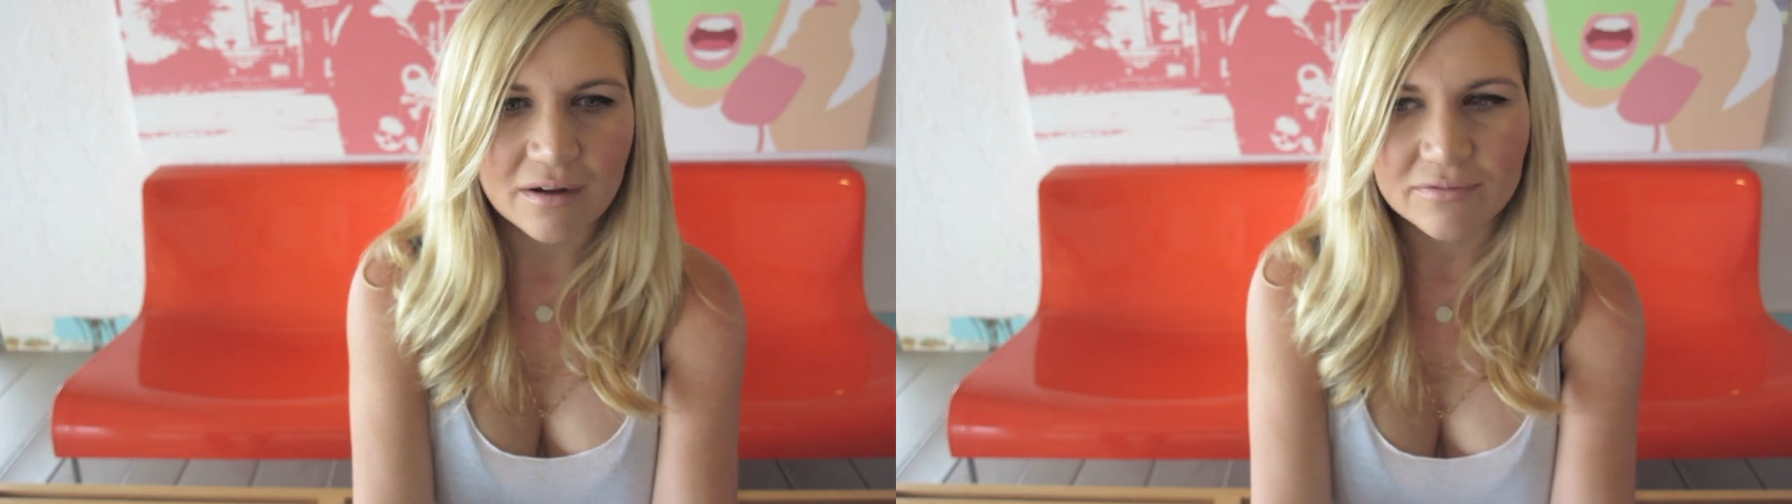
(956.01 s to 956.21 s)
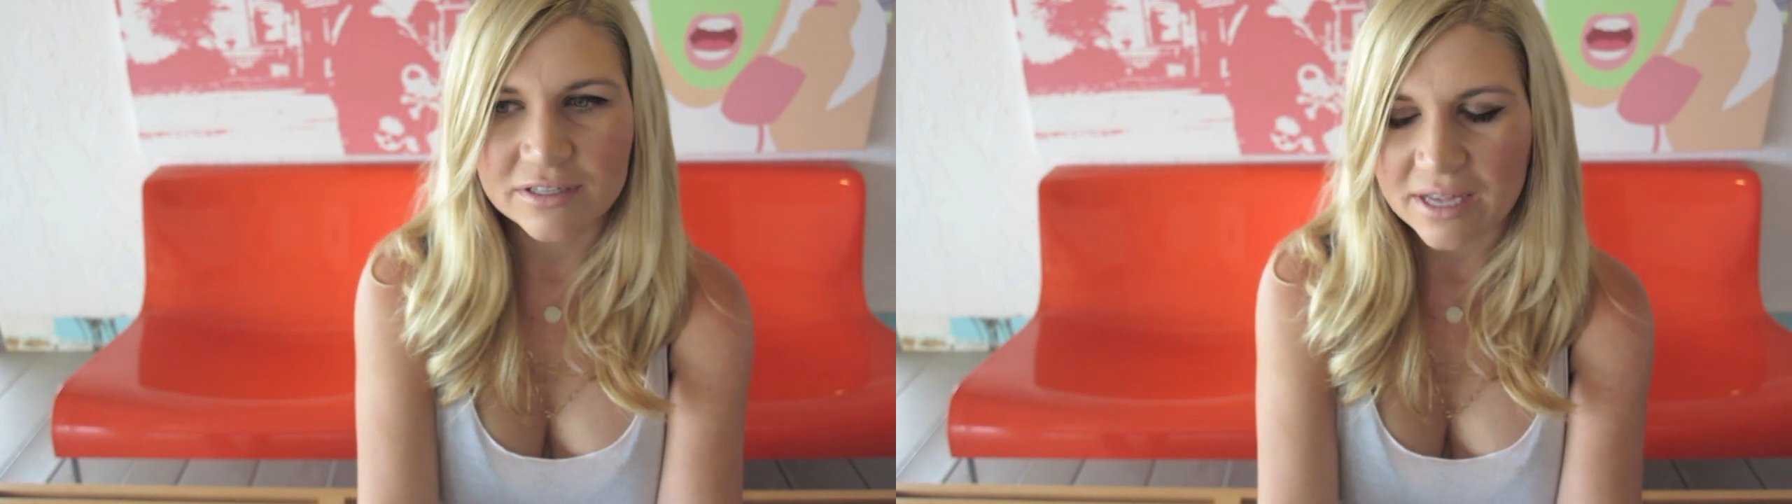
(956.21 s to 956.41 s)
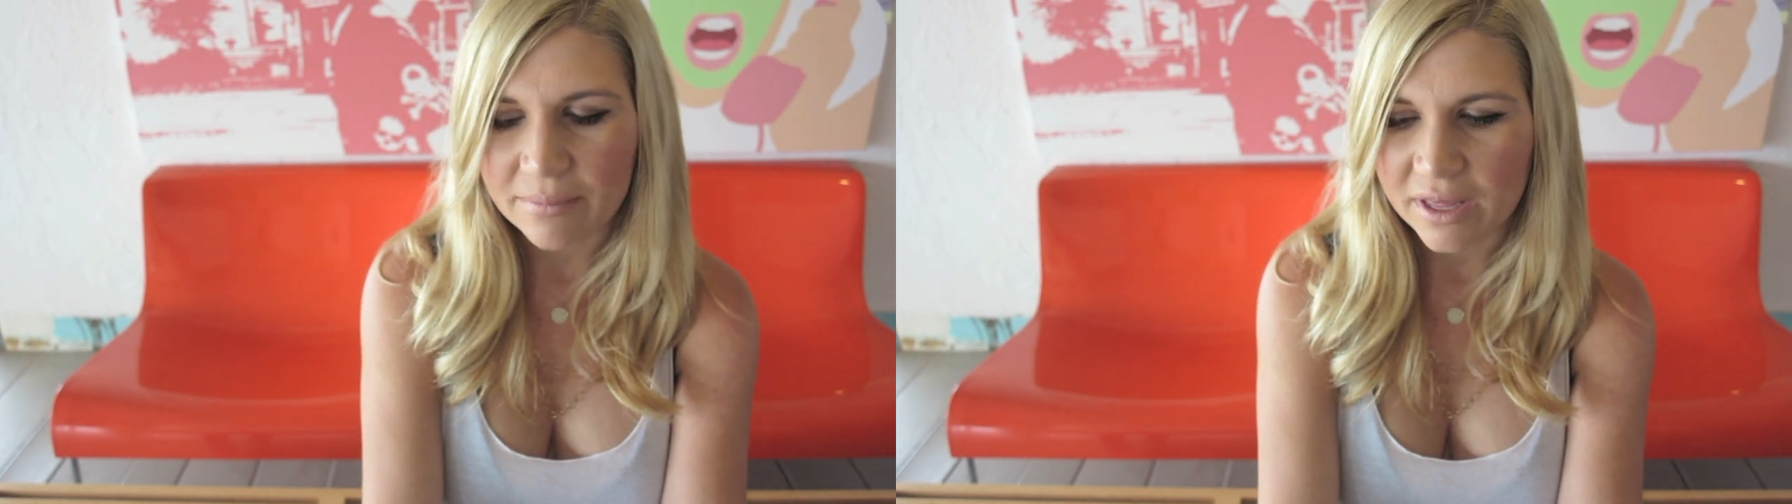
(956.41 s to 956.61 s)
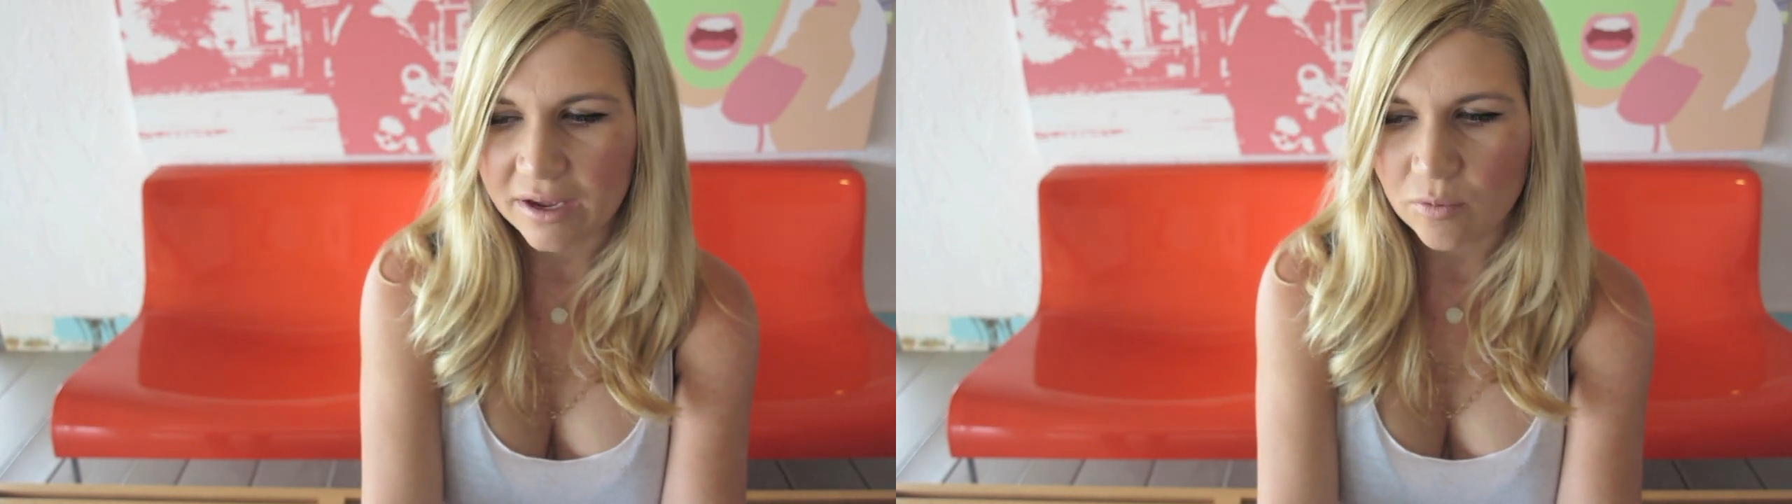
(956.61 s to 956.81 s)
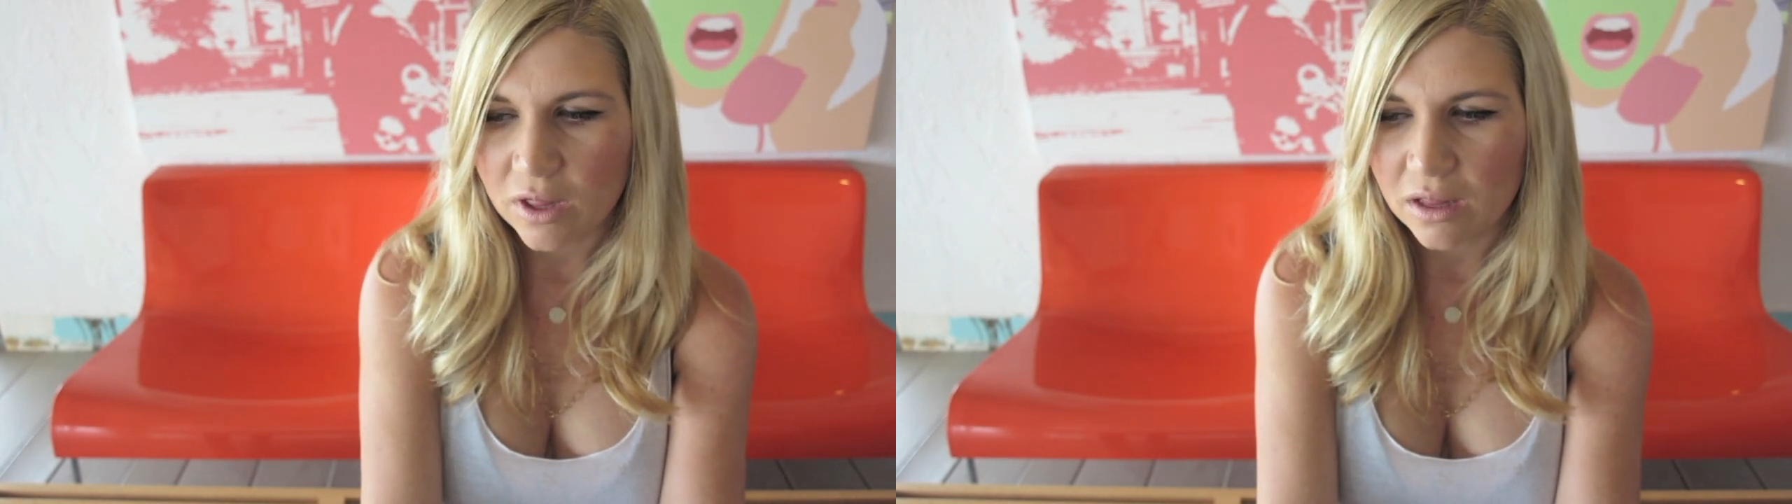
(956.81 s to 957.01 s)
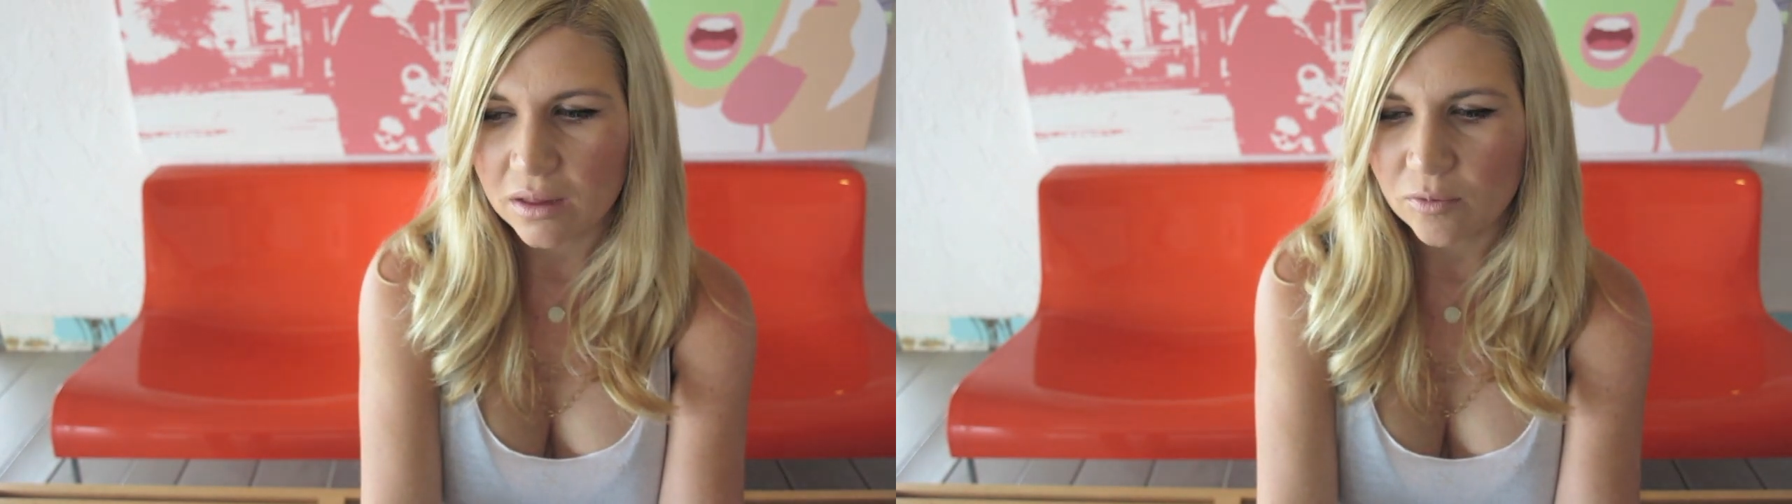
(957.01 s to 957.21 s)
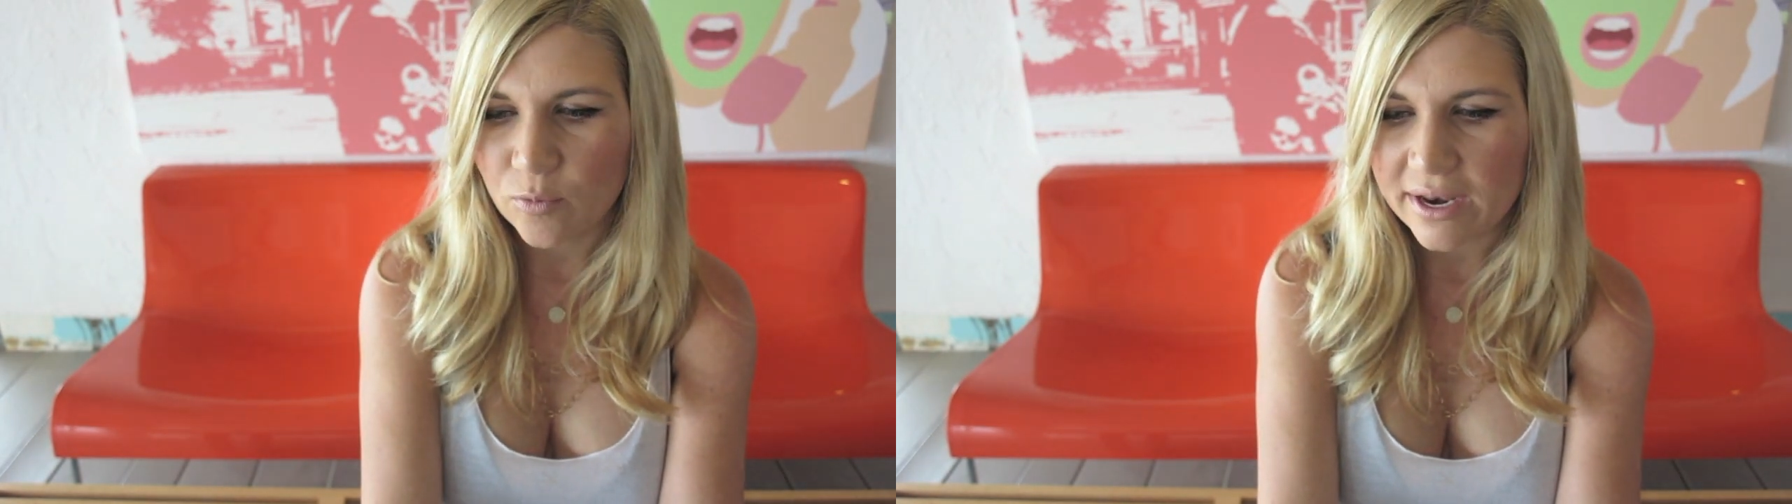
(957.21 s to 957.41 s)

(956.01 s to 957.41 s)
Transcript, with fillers: office, I'm like, well,